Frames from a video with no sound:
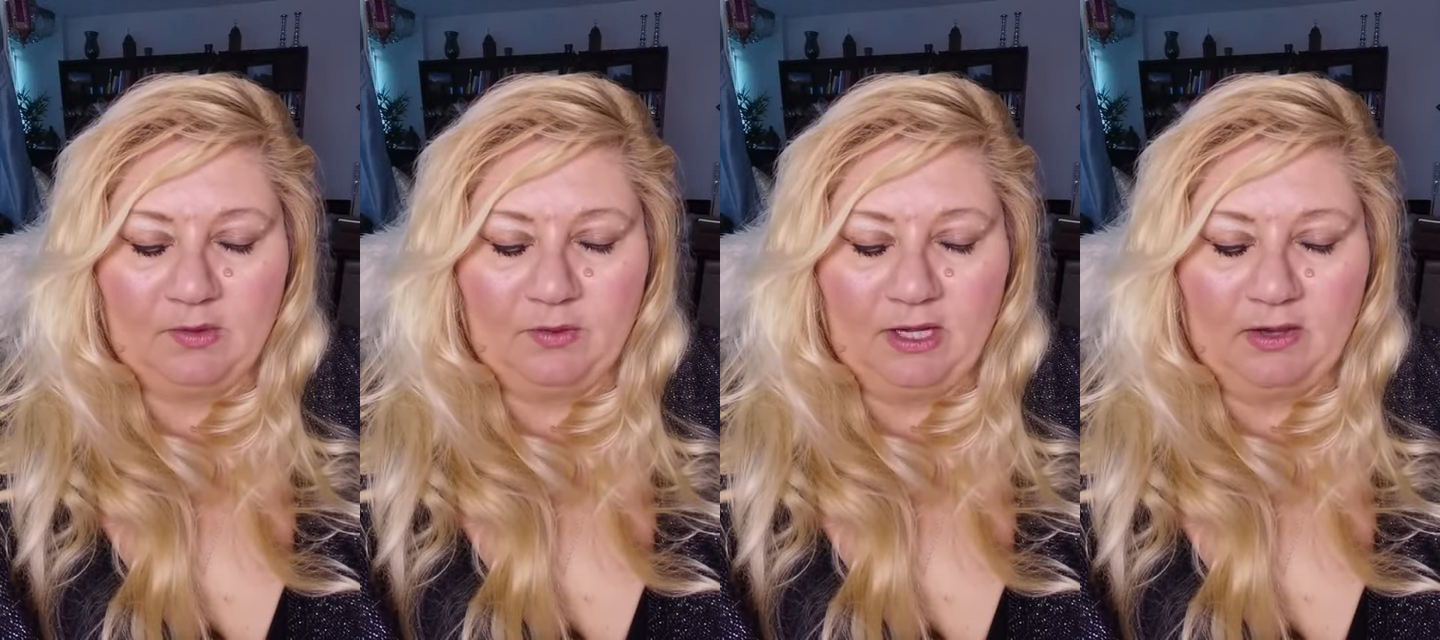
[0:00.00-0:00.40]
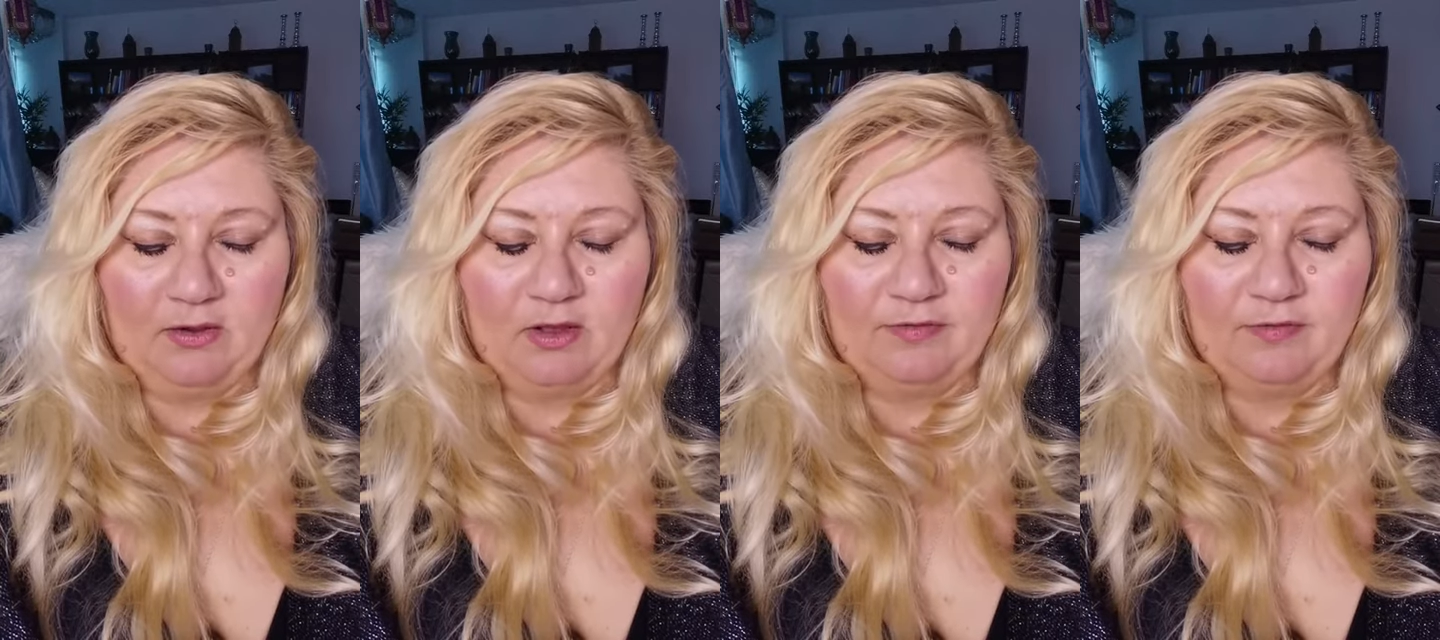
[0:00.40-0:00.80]
We now
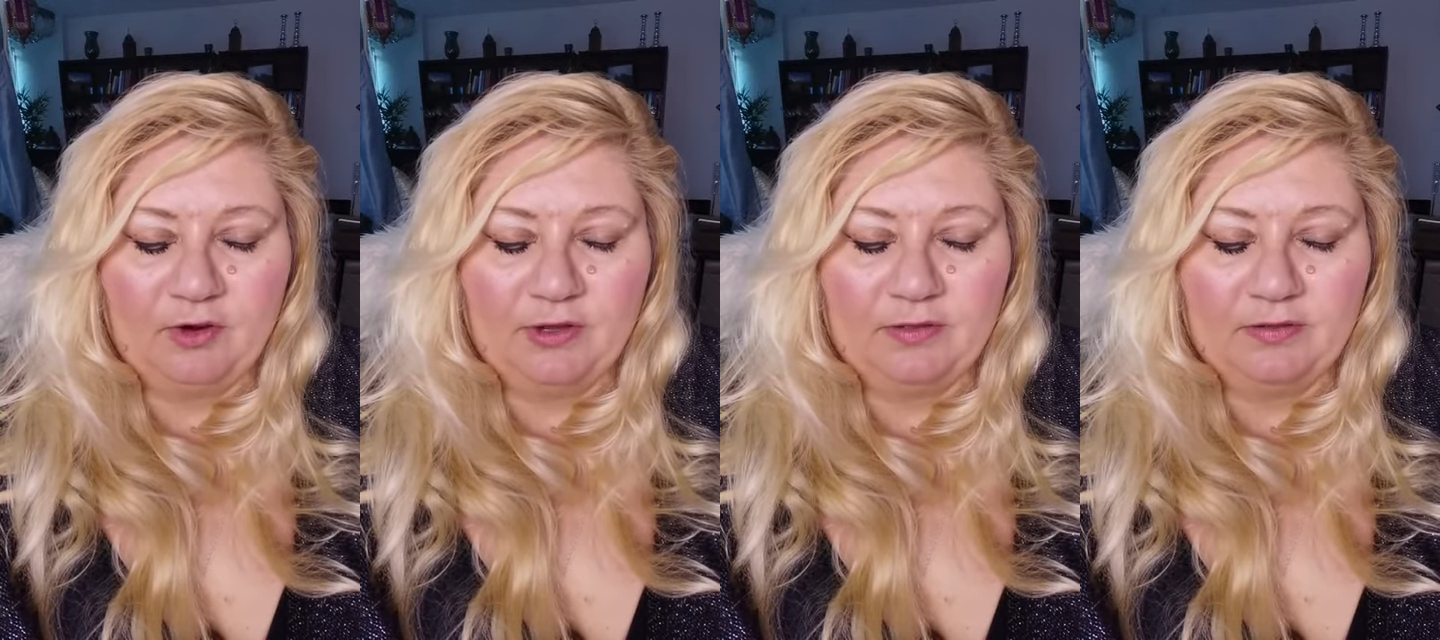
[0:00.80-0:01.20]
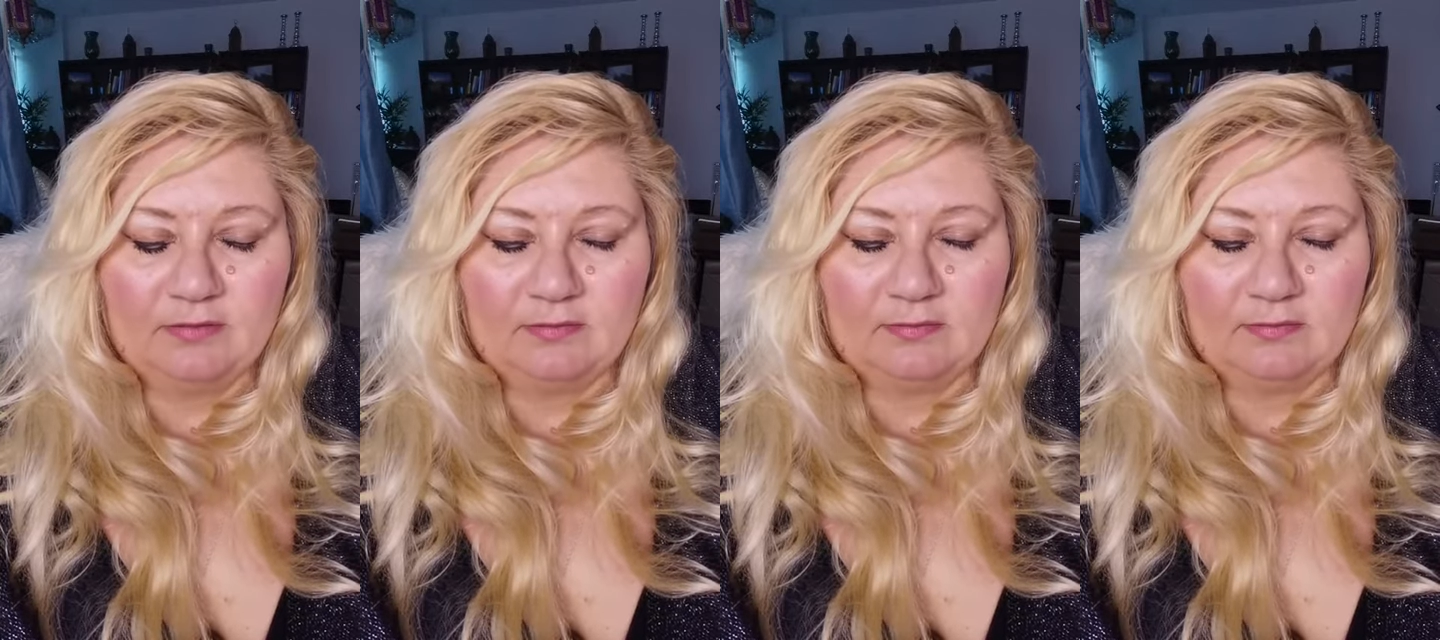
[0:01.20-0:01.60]
call forth
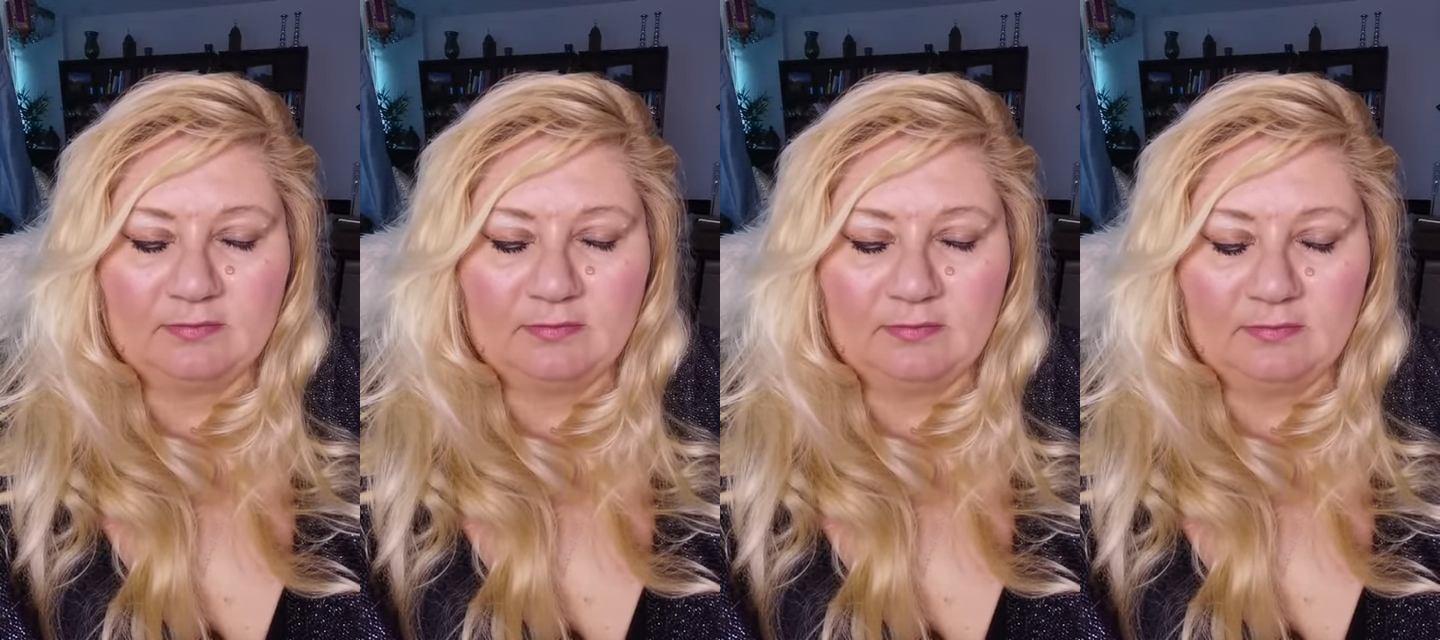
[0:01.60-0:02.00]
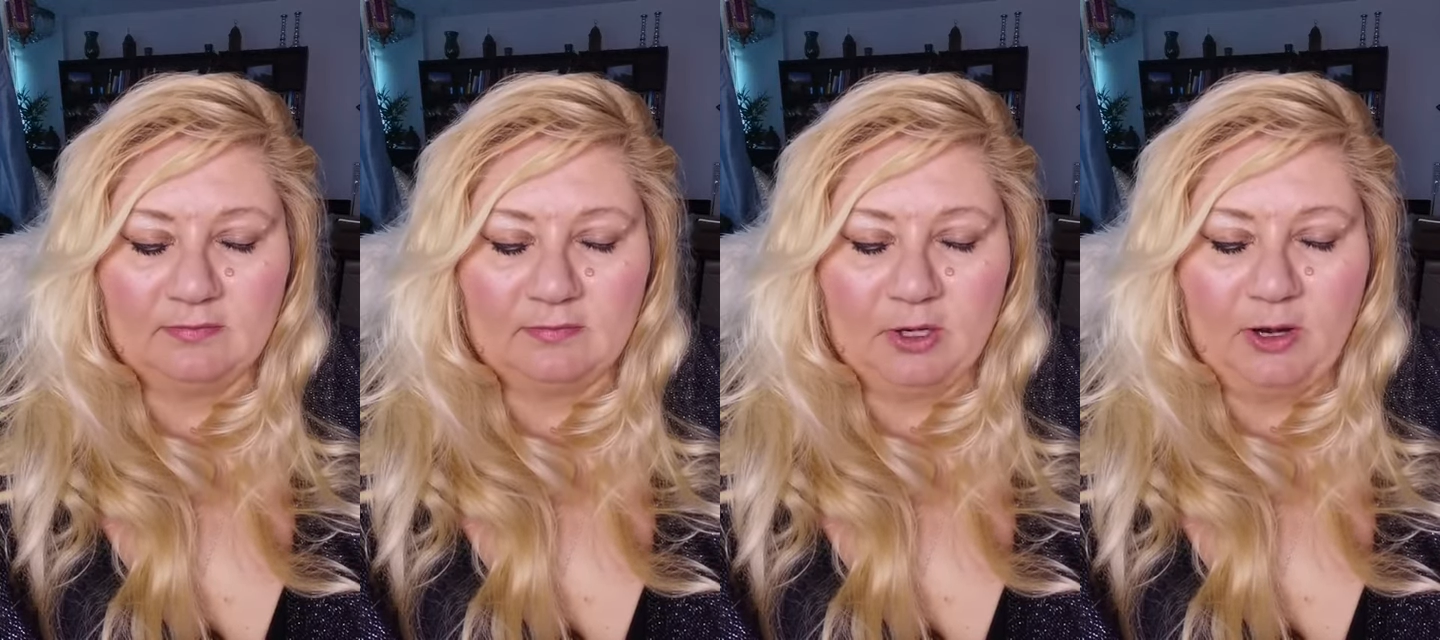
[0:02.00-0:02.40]
your